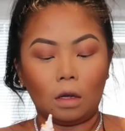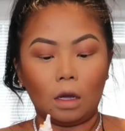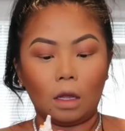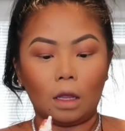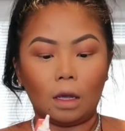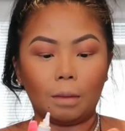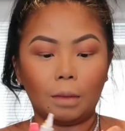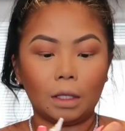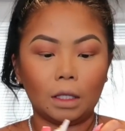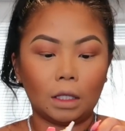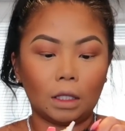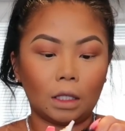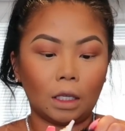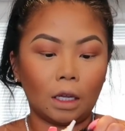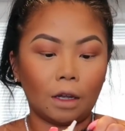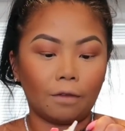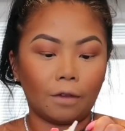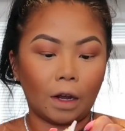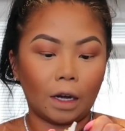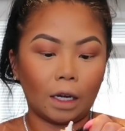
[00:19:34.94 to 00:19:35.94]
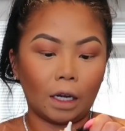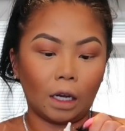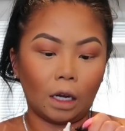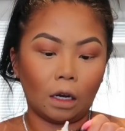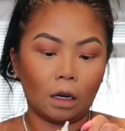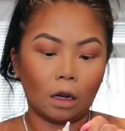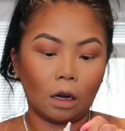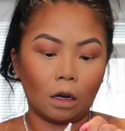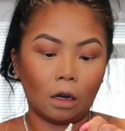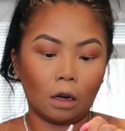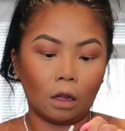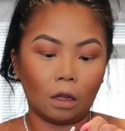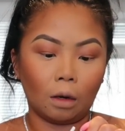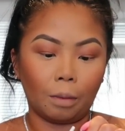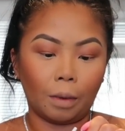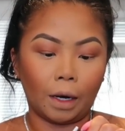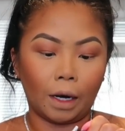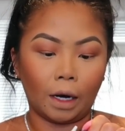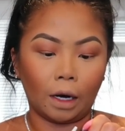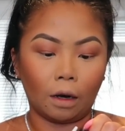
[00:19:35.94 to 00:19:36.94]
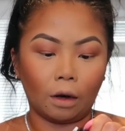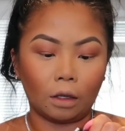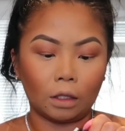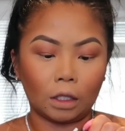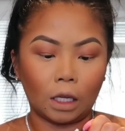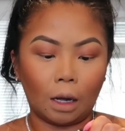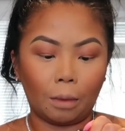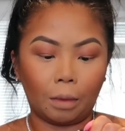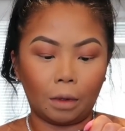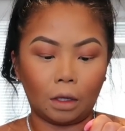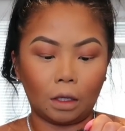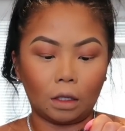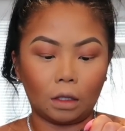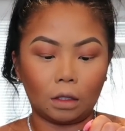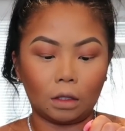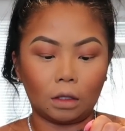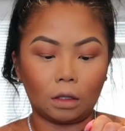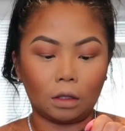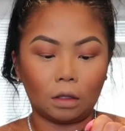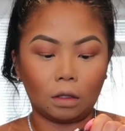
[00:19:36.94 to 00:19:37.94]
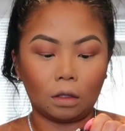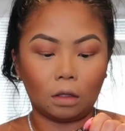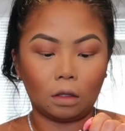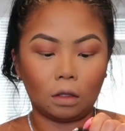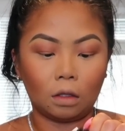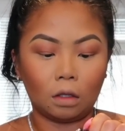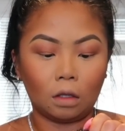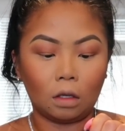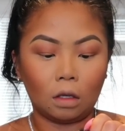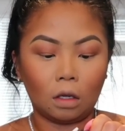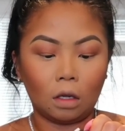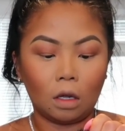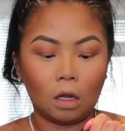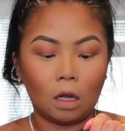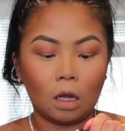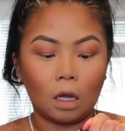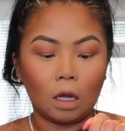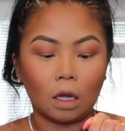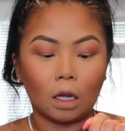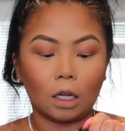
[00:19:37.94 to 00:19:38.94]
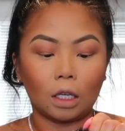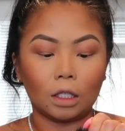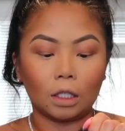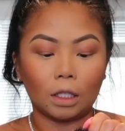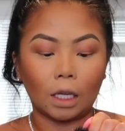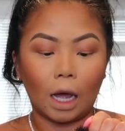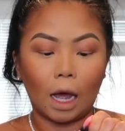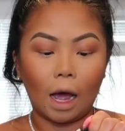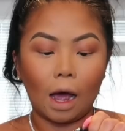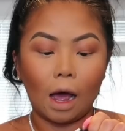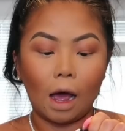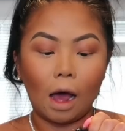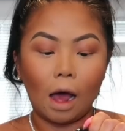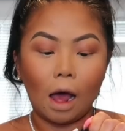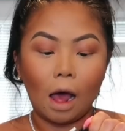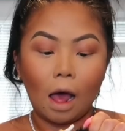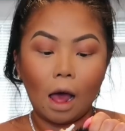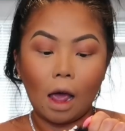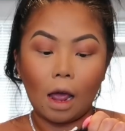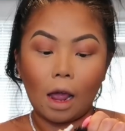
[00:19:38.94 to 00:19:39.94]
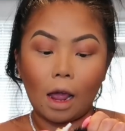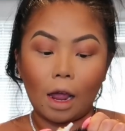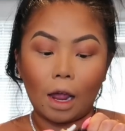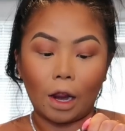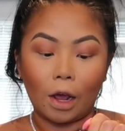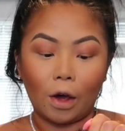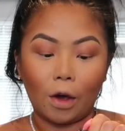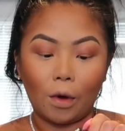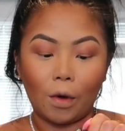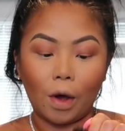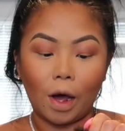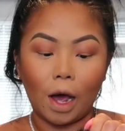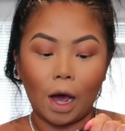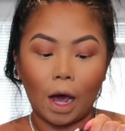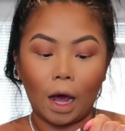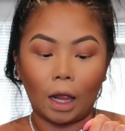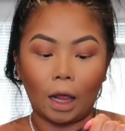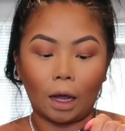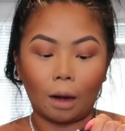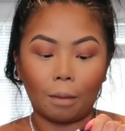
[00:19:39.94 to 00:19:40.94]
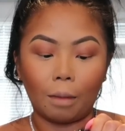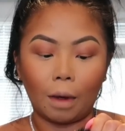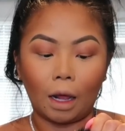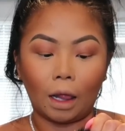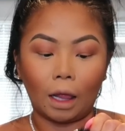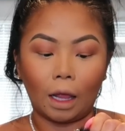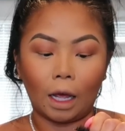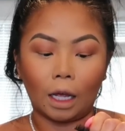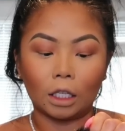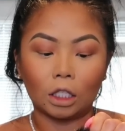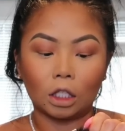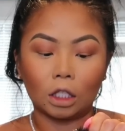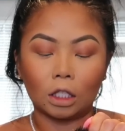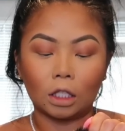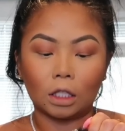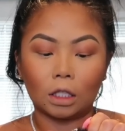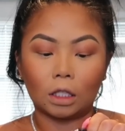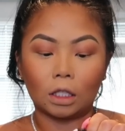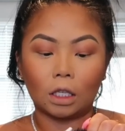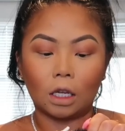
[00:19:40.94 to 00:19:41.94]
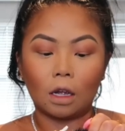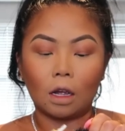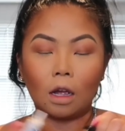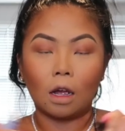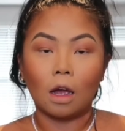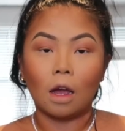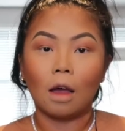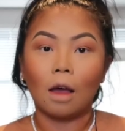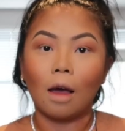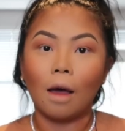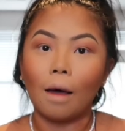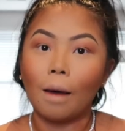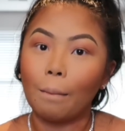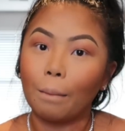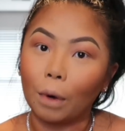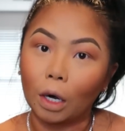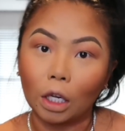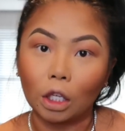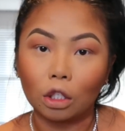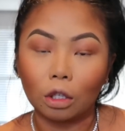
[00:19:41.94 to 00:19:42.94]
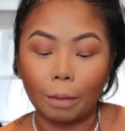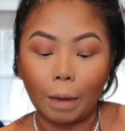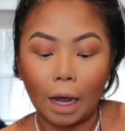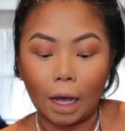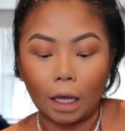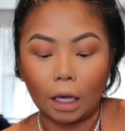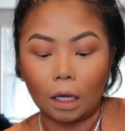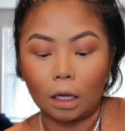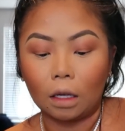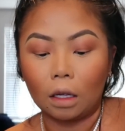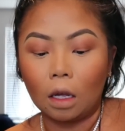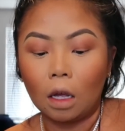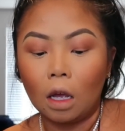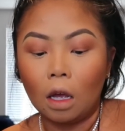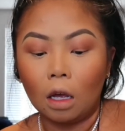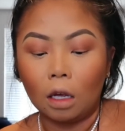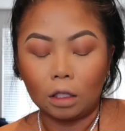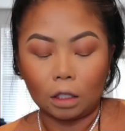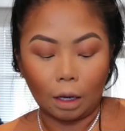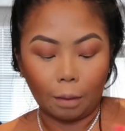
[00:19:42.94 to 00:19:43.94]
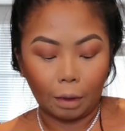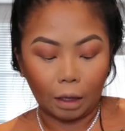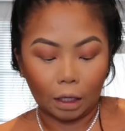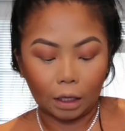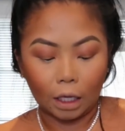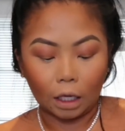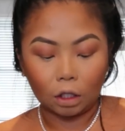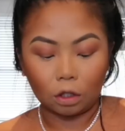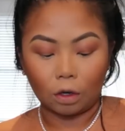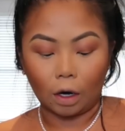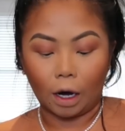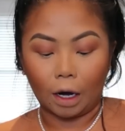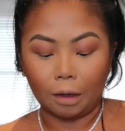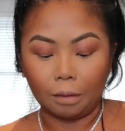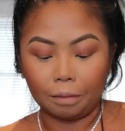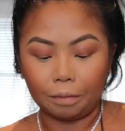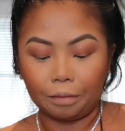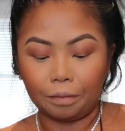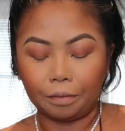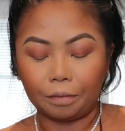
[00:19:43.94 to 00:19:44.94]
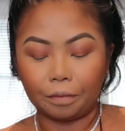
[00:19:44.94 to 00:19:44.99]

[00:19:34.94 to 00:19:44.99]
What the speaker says: And then I'm gonna see if I need another pair on top of these, because you know I like my lashes pretty dramatic. So I'm gonna let that dry,